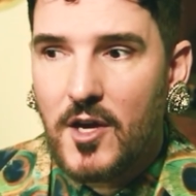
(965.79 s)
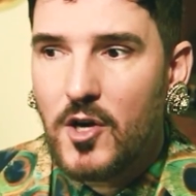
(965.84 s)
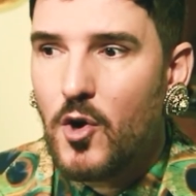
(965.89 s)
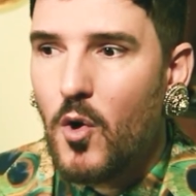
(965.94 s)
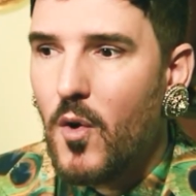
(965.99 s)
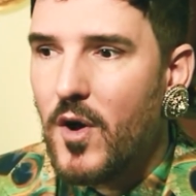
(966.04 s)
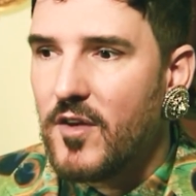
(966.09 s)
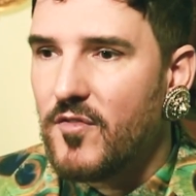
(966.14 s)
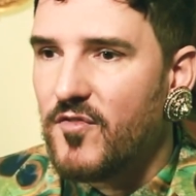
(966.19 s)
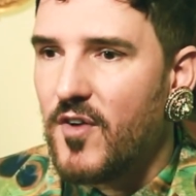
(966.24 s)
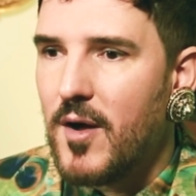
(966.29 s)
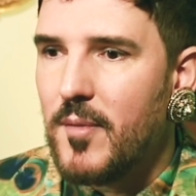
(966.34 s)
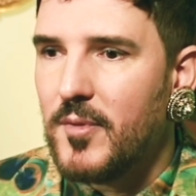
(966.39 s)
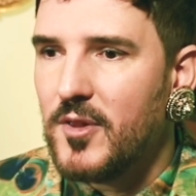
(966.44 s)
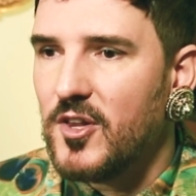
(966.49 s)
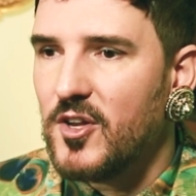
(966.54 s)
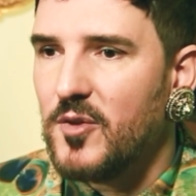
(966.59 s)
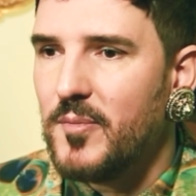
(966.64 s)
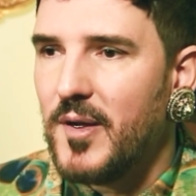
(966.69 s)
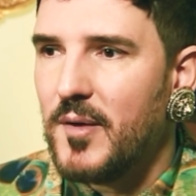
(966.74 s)
Going from a
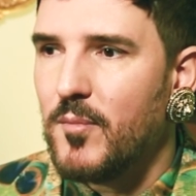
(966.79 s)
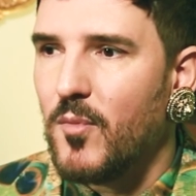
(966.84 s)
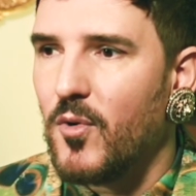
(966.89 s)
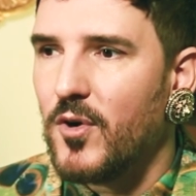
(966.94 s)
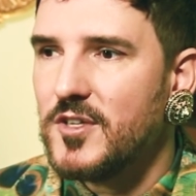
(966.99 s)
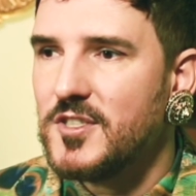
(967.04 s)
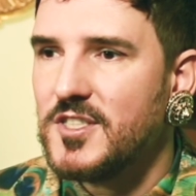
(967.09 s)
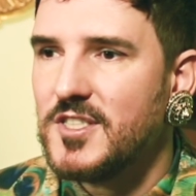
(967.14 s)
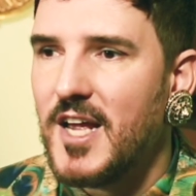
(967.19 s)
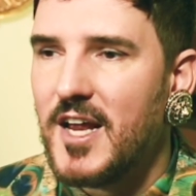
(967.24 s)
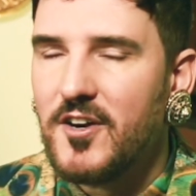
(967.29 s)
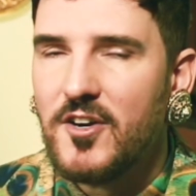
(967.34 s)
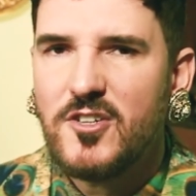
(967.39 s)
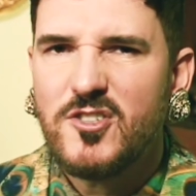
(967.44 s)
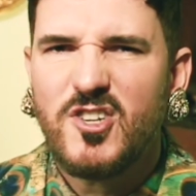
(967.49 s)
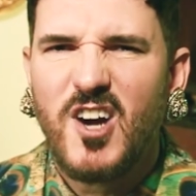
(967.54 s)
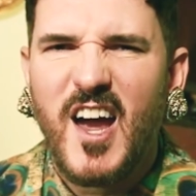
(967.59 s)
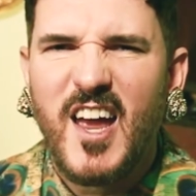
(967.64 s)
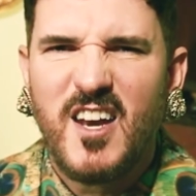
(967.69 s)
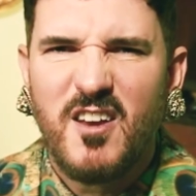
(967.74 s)
little bit more standard,
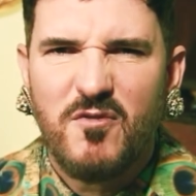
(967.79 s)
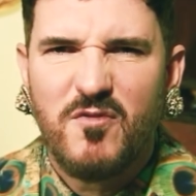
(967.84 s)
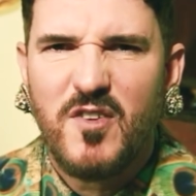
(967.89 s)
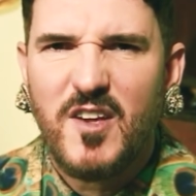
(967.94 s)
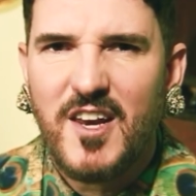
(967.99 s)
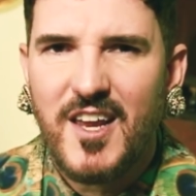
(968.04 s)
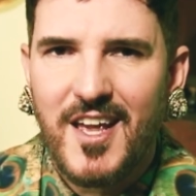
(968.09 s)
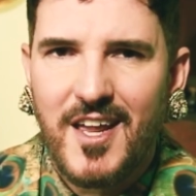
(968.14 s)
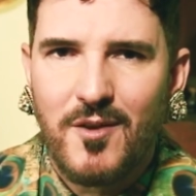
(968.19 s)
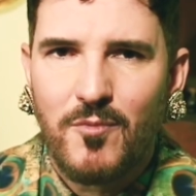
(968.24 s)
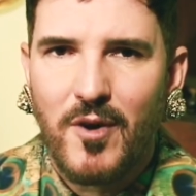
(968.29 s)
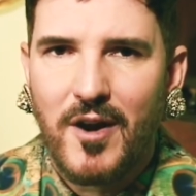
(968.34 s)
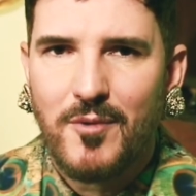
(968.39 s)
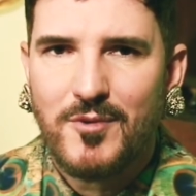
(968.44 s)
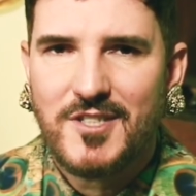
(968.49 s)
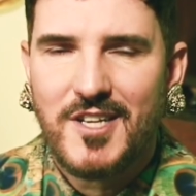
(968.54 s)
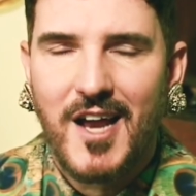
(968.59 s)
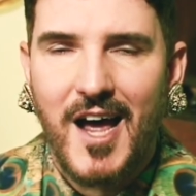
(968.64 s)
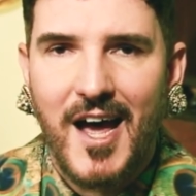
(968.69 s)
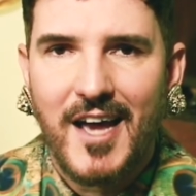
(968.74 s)
trying to fit in when I
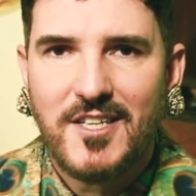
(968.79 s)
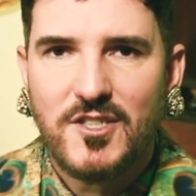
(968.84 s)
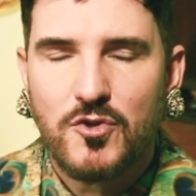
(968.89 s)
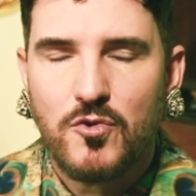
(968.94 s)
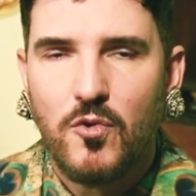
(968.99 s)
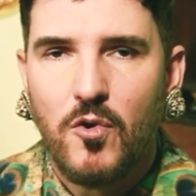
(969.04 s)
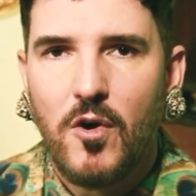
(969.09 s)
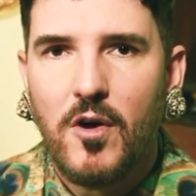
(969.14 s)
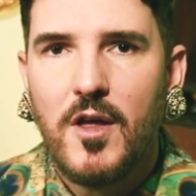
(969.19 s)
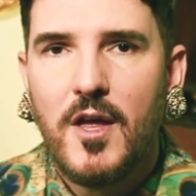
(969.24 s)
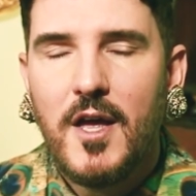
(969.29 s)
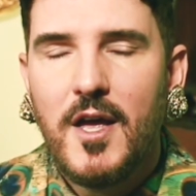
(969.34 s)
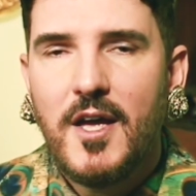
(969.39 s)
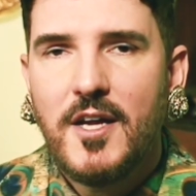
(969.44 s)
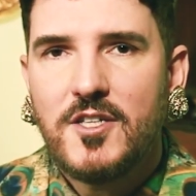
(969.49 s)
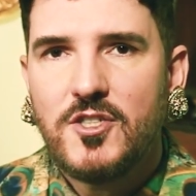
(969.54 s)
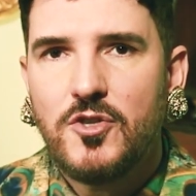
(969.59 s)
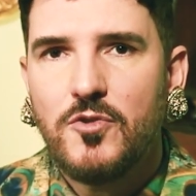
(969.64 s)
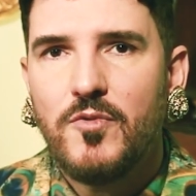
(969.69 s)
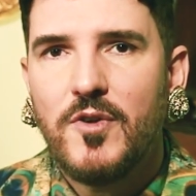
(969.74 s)
was in high school,
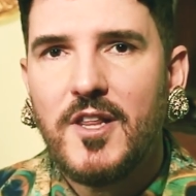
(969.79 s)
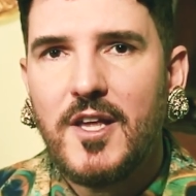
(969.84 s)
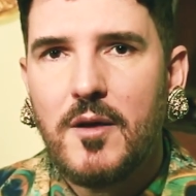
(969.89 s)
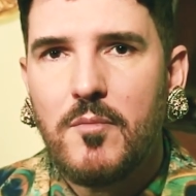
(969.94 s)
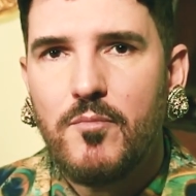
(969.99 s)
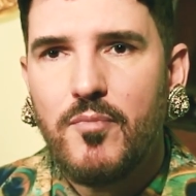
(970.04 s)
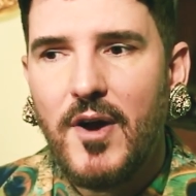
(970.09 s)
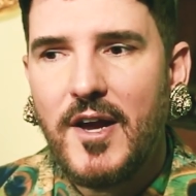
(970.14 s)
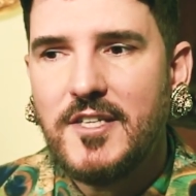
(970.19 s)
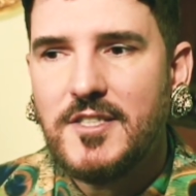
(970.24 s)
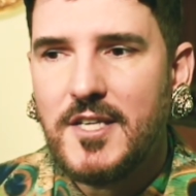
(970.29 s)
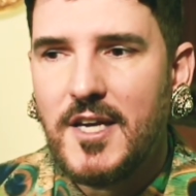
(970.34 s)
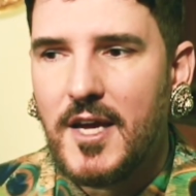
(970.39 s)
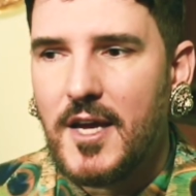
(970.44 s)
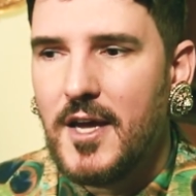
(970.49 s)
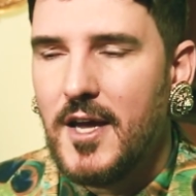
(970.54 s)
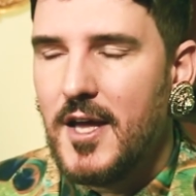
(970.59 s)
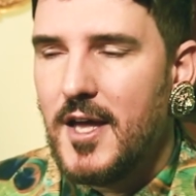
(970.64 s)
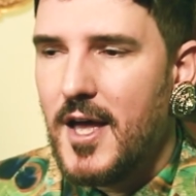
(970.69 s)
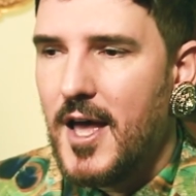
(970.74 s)
to really
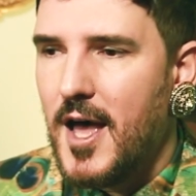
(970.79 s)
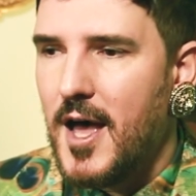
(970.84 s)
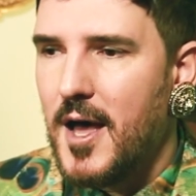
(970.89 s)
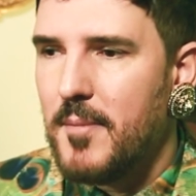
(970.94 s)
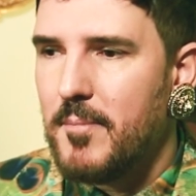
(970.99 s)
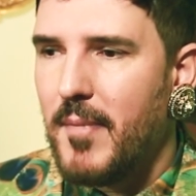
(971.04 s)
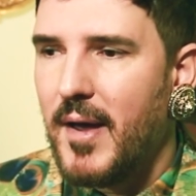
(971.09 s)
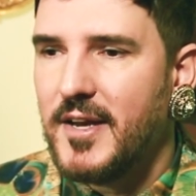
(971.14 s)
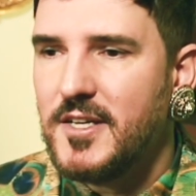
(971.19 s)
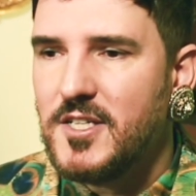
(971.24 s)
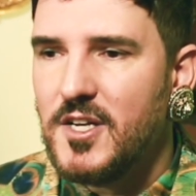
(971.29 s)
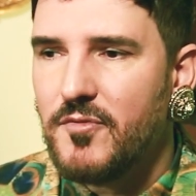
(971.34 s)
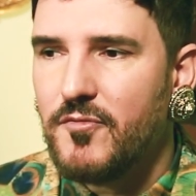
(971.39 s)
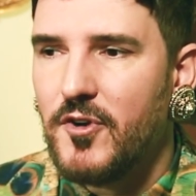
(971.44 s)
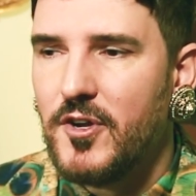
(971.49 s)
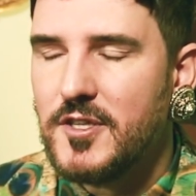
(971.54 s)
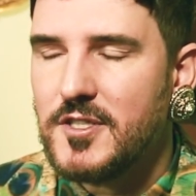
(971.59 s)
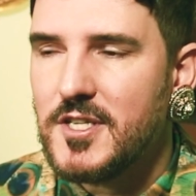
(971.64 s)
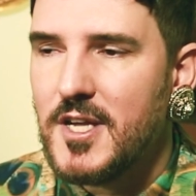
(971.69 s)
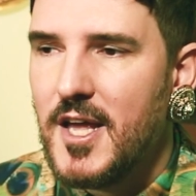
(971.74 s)
embracing my
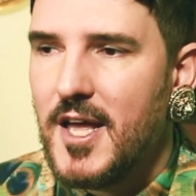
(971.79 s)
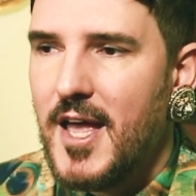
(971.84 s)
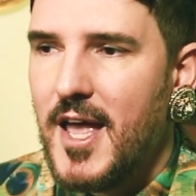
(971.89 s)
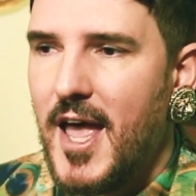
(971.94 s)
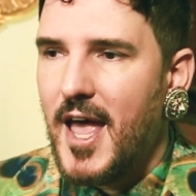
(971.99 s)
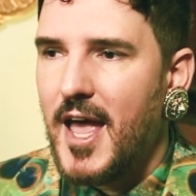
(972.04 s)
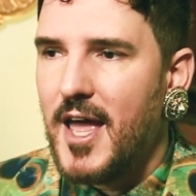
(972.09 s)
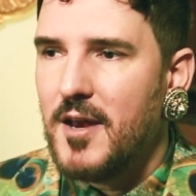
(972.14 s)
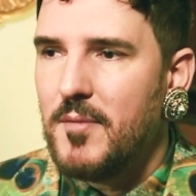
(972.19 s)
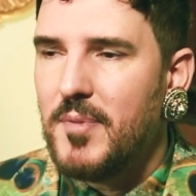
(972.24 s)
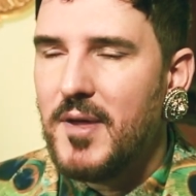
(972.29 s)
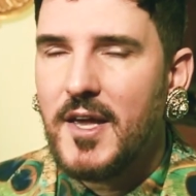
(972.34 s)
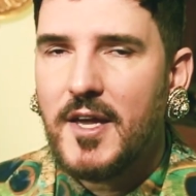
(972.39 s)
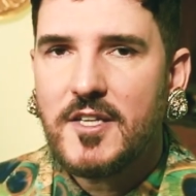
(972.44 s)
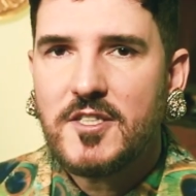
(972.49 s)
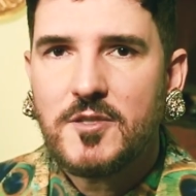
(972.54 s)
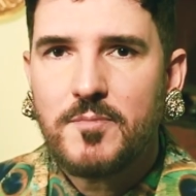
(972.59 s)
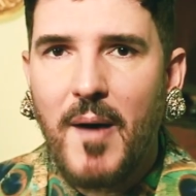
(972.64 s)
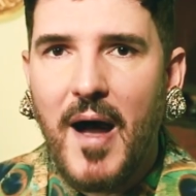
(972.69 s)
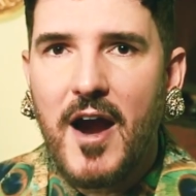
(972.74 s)
difference and being
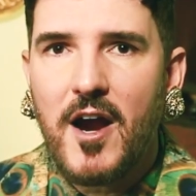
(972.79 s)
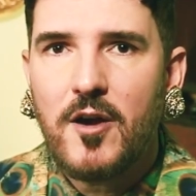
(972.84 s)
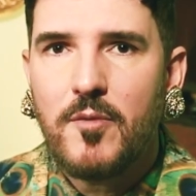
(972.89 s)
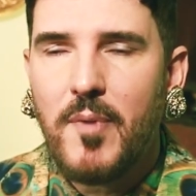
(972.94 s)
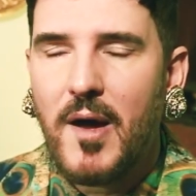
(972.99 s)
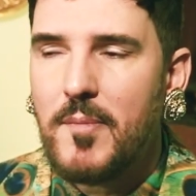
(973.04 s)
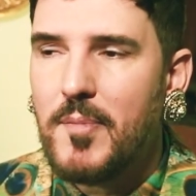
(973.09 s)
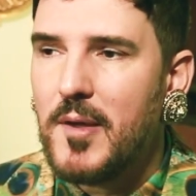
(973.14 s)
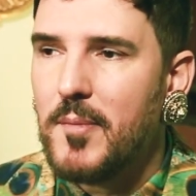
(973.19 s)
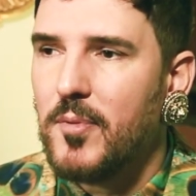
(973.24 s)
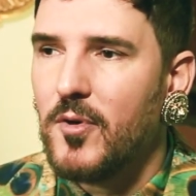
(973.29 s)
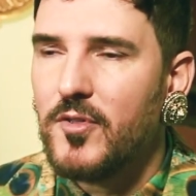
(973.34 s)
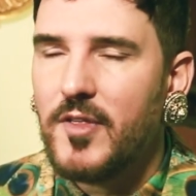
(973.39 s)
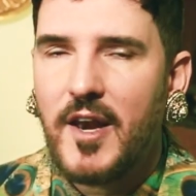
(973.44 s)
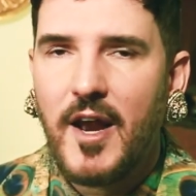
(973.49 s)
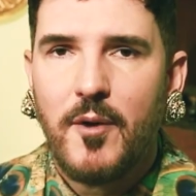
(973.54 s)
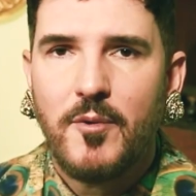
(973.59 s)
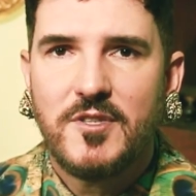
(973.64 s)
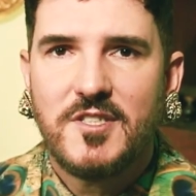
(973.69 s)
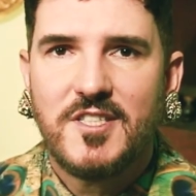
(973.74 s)
inspired by people that
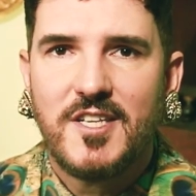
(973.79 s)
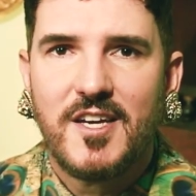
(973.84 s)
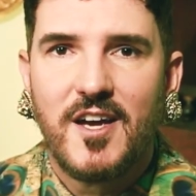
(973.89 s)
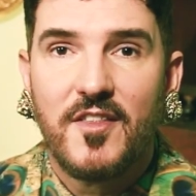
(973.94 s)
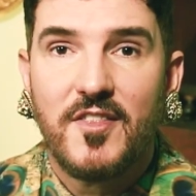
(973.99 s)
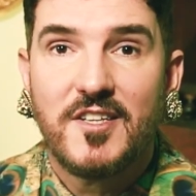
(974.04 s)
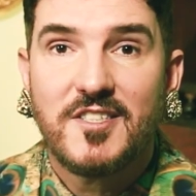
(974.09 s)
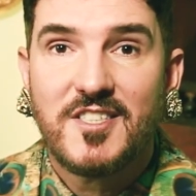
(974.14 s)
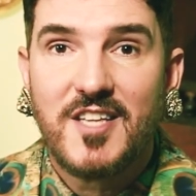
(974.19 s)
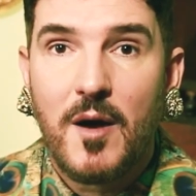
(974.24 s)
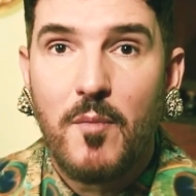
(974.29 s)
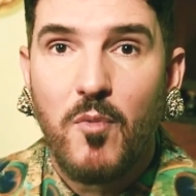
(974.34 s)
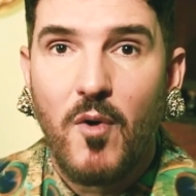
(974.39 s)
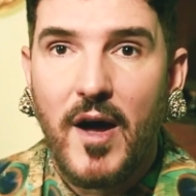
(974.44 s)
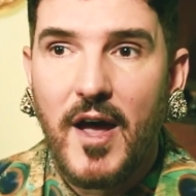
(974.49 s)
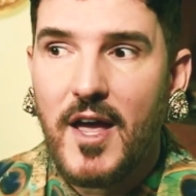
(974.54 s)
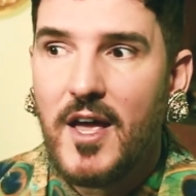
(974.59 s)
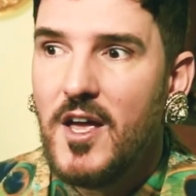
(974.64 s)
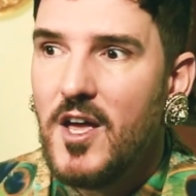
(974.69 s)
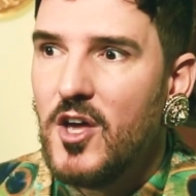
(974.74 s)
I would see on the
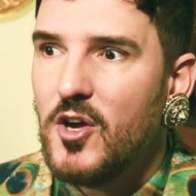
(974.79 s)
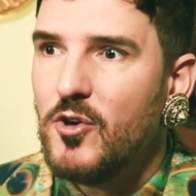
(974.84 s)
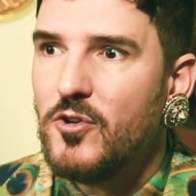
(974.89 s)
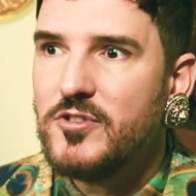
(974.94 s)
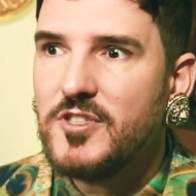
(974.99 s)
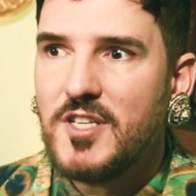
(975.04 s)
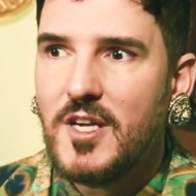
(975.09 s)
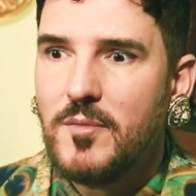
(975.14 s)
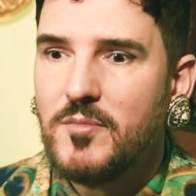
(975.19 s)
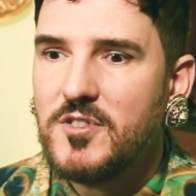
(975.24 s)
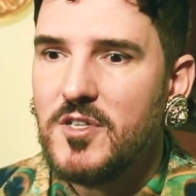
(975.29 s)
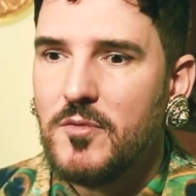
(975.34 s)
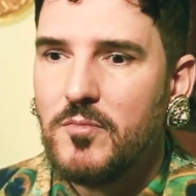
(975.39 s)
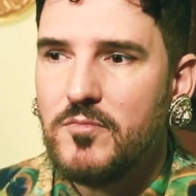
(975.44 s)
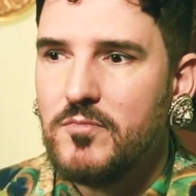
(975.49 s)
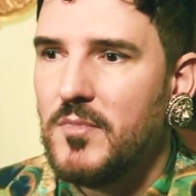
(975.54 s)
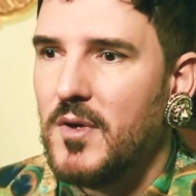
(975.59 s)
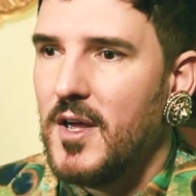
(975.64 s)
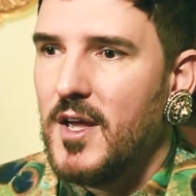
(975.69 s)
subway who seemed to,